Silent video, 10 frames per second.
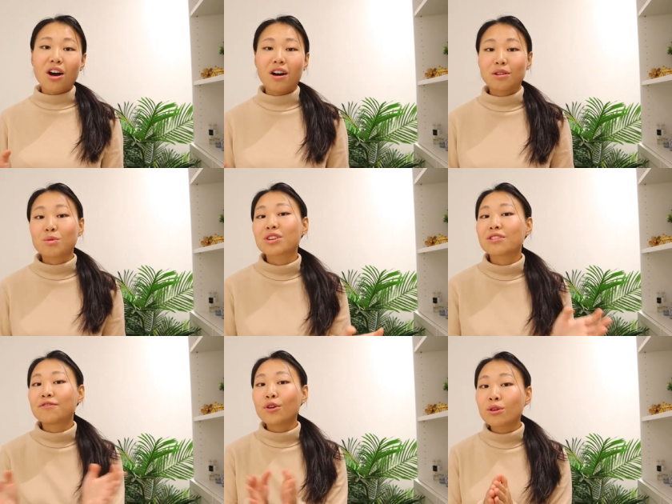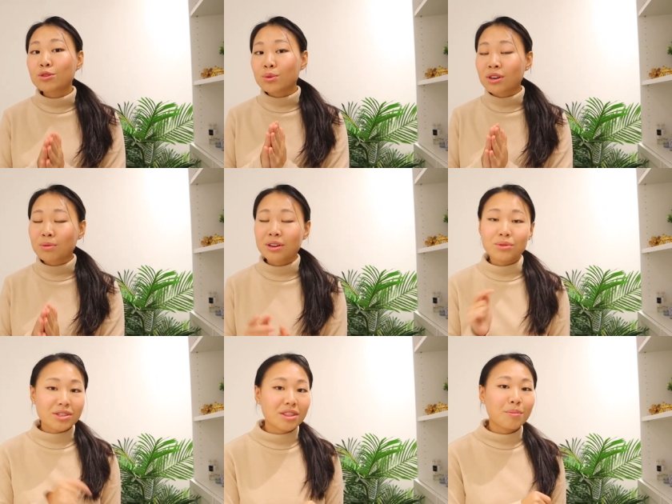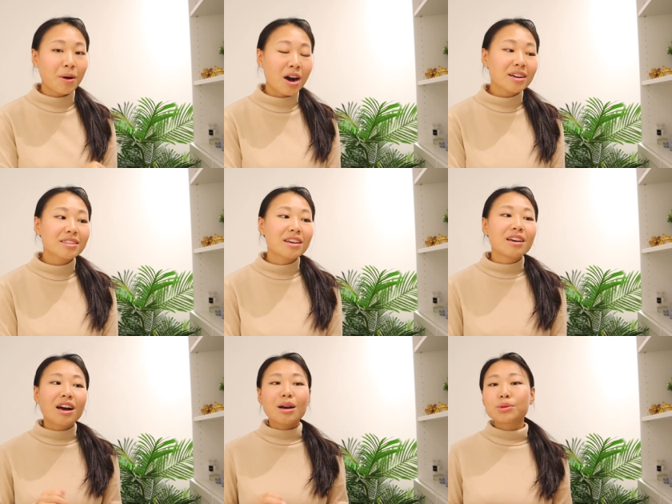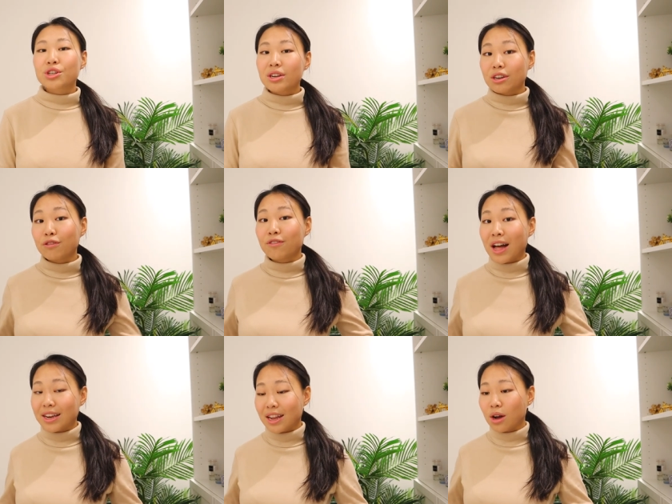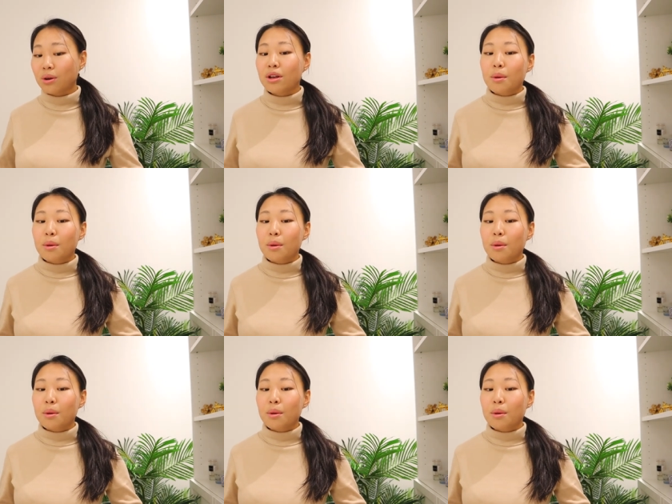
on where the folds were when it was in the box. I'm sure it'll flatten out.